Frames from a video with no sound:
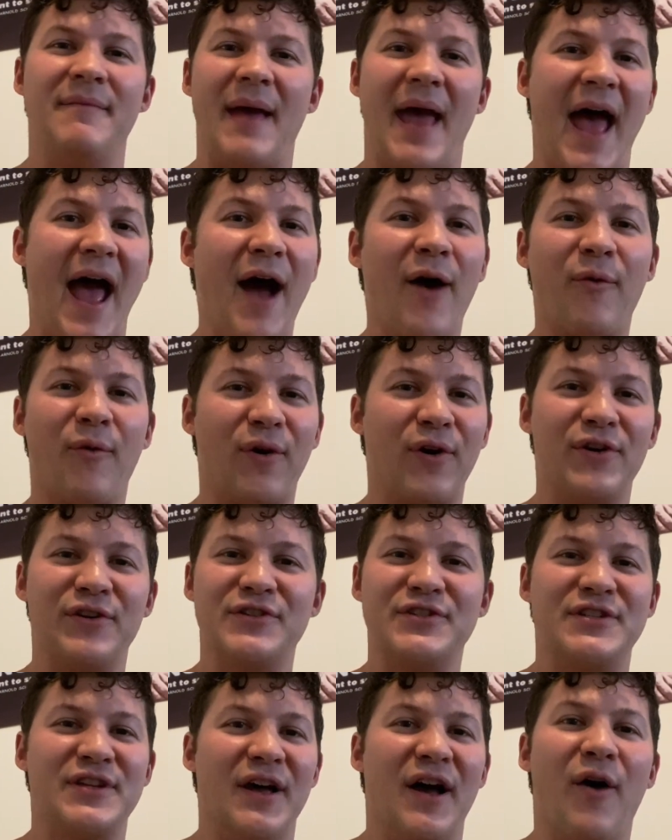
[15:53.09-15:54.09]

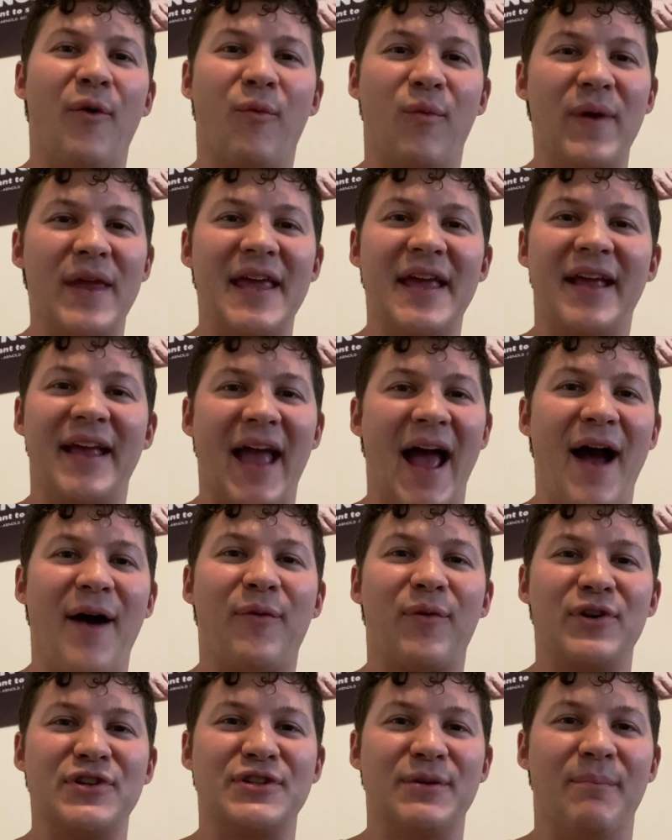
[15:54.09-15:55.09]
hours a week,
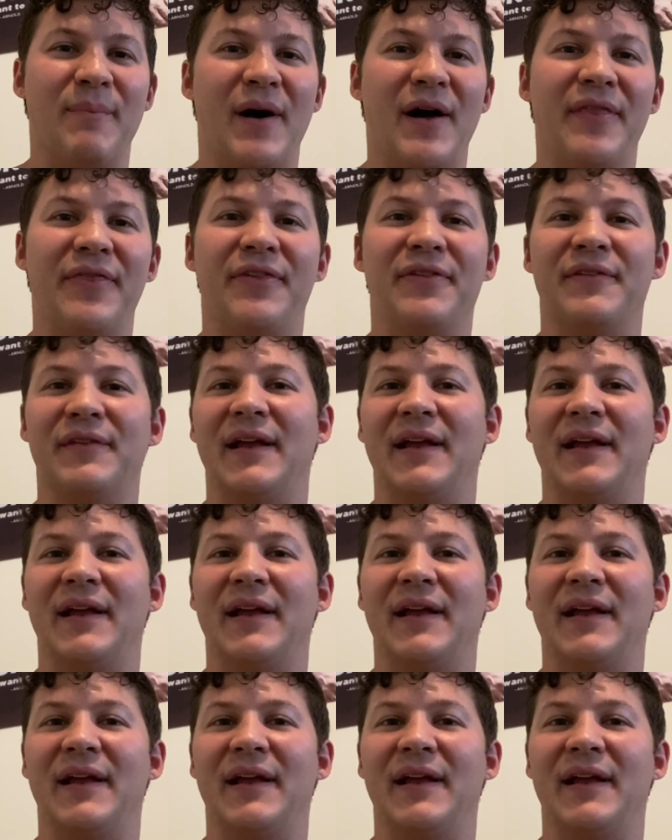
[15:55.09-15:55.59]
hours a month,